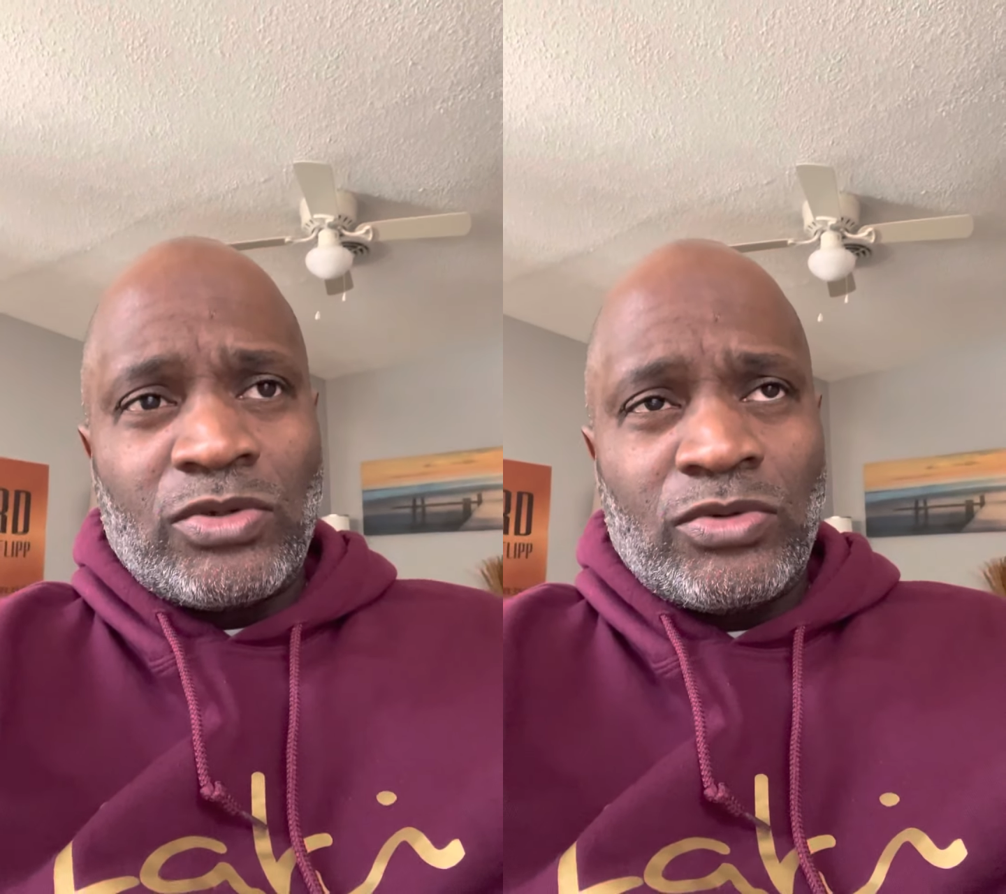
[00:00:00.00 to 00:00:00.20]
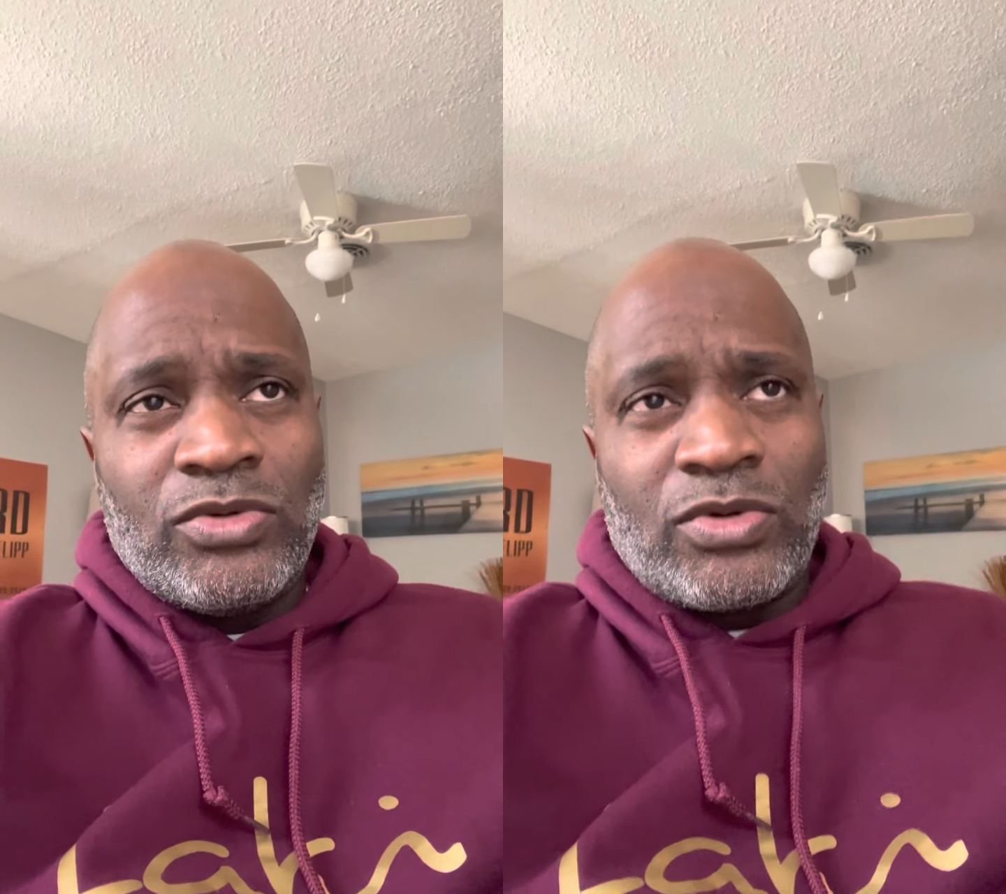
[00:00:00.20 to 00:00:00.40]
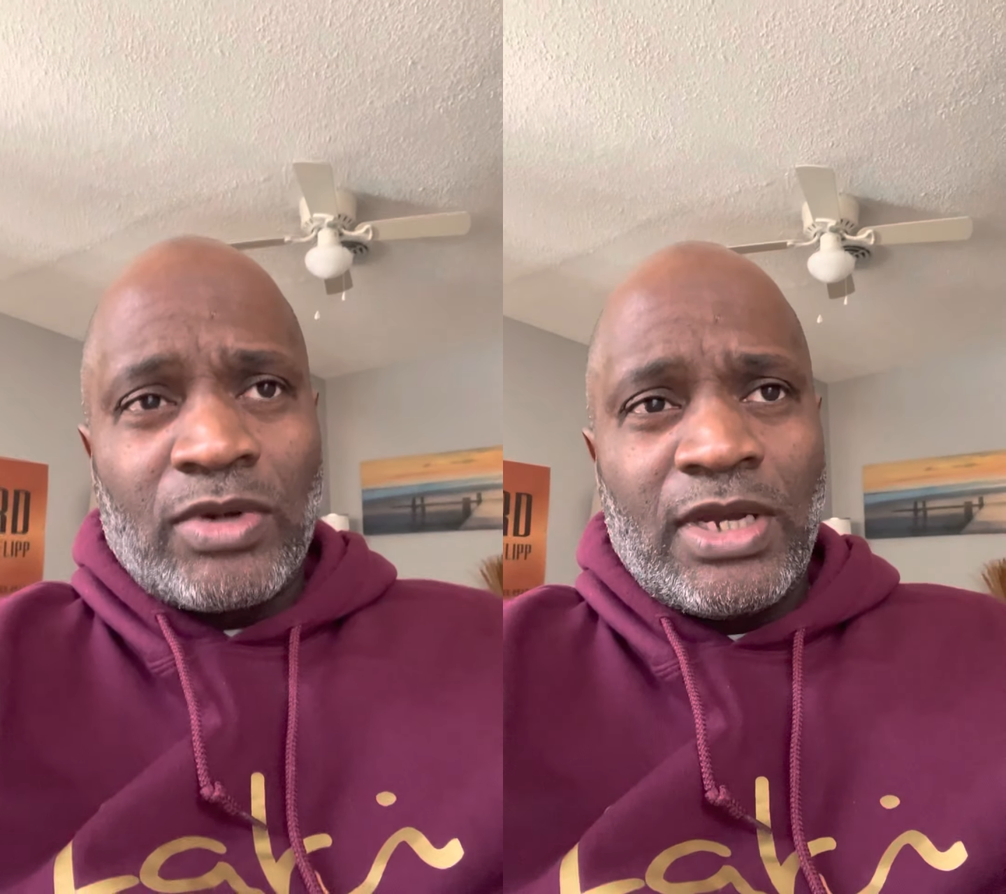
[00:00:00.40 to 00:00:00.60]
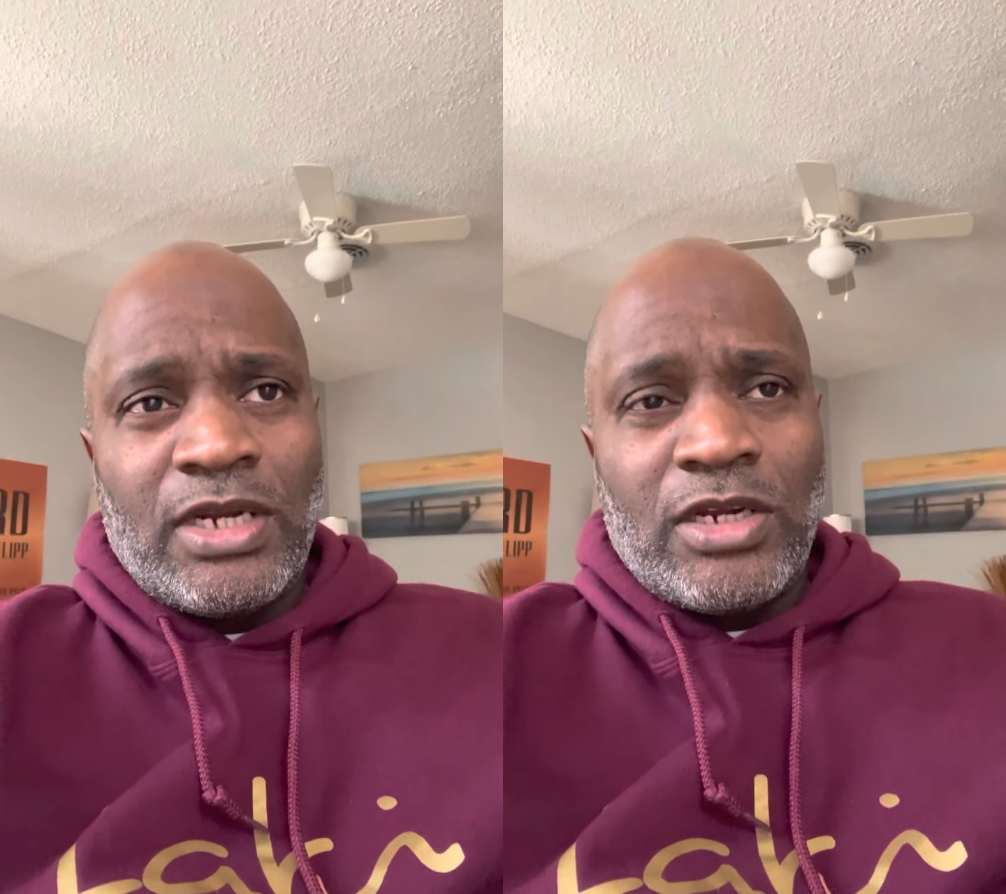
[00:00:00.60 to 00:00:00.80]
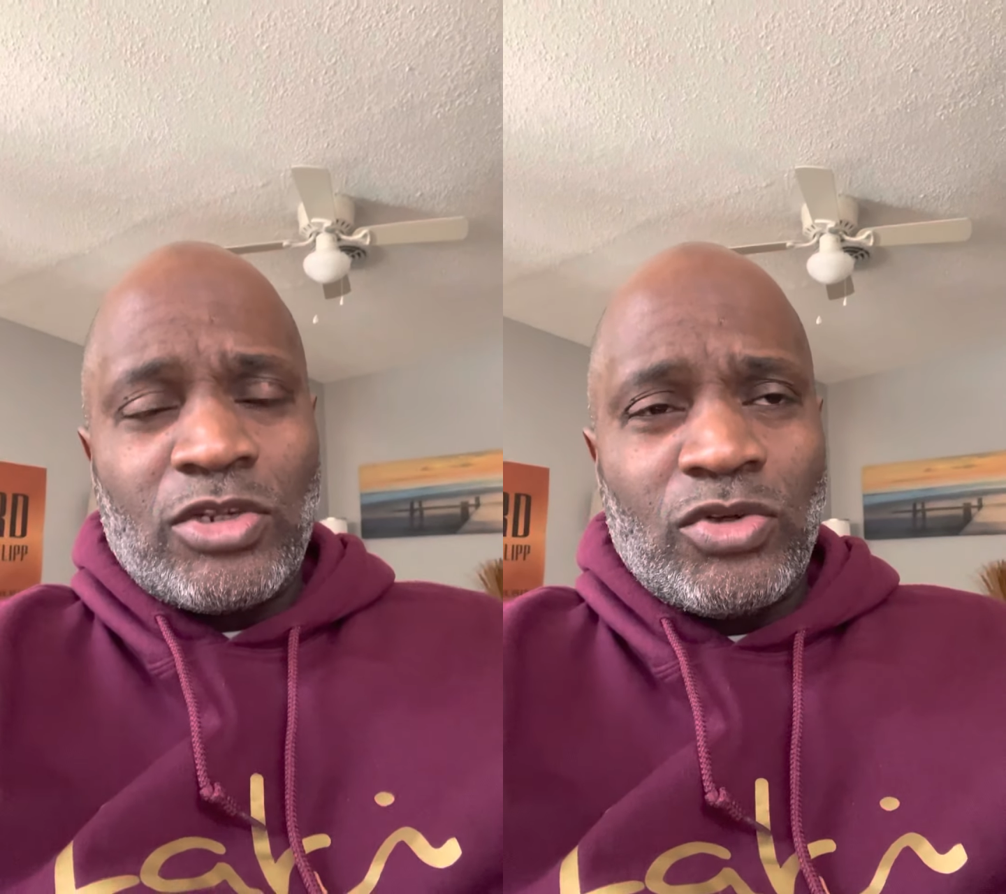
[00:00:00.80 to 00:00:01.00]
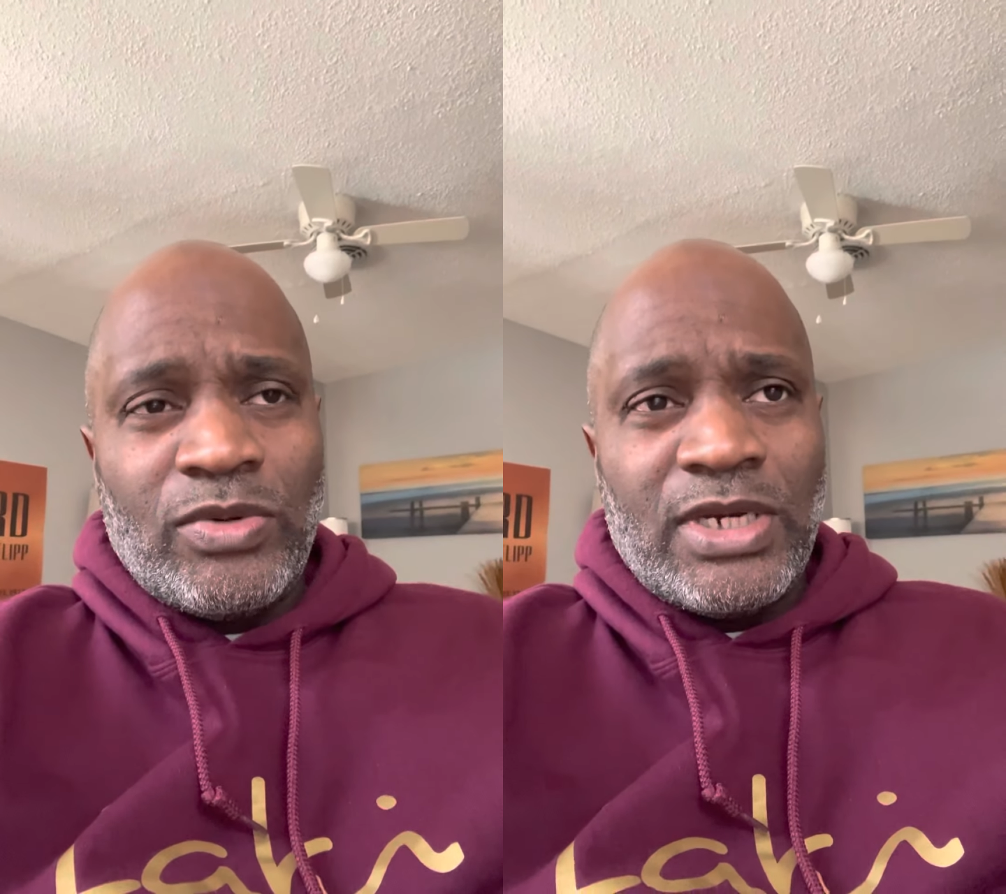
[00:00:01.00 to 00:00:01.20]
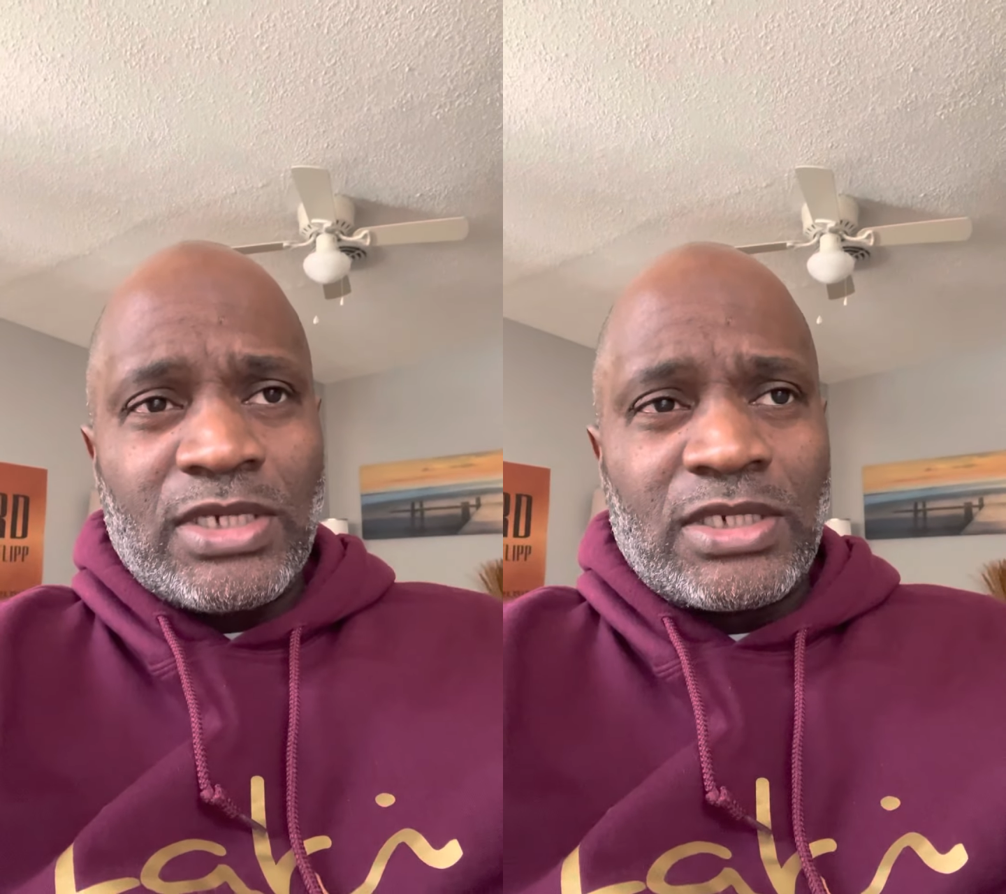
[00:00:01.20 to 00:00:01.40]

Ukraine and the U.S.,